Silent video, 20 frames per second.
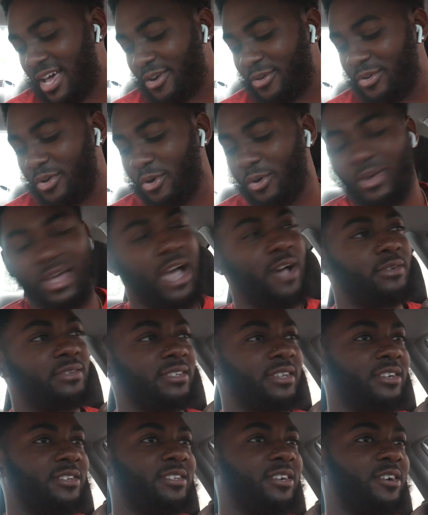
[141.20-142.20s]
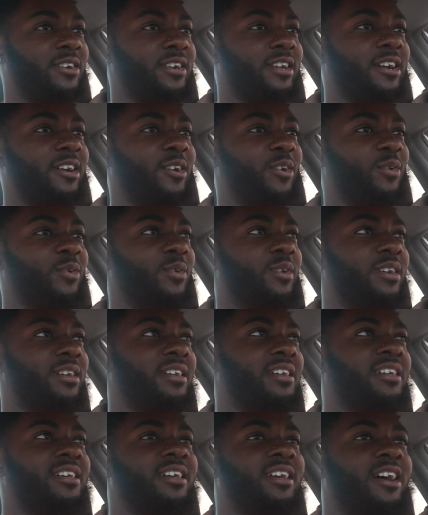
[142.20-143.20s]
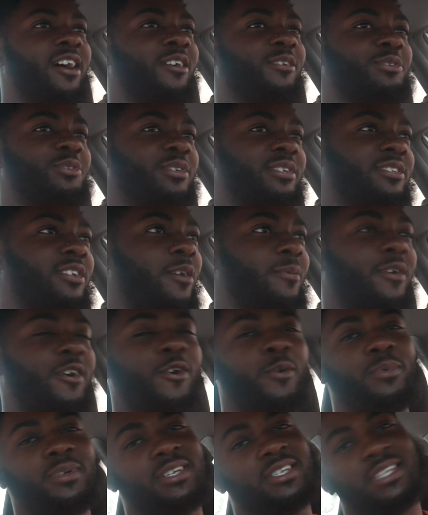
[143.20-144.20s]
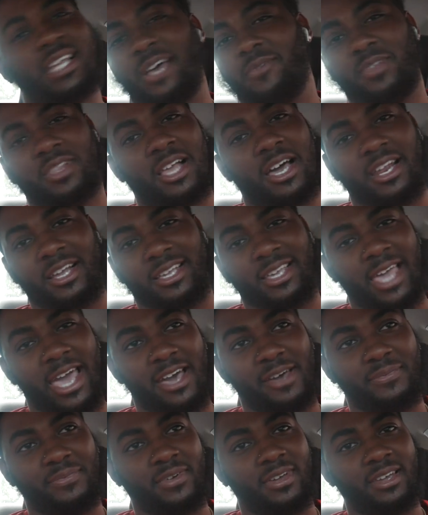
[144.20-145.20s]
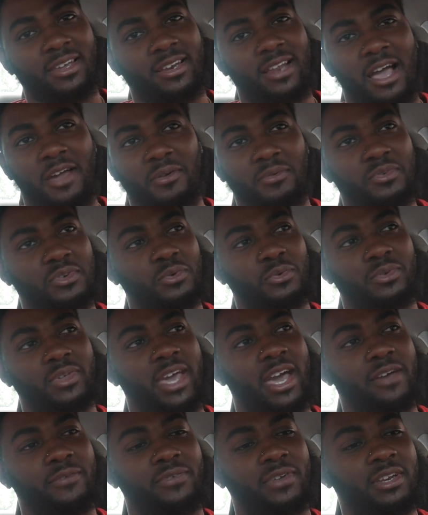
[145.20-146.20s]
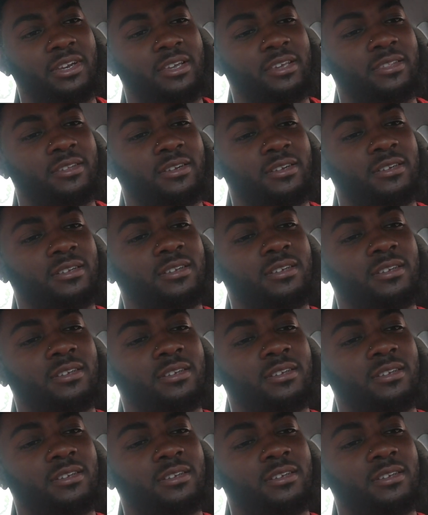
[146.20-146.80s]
I don't know how it's gonna turn out. I'll drink Starbucks. I hope it doesn't have a lot of caffeine. I don't do caffeine either.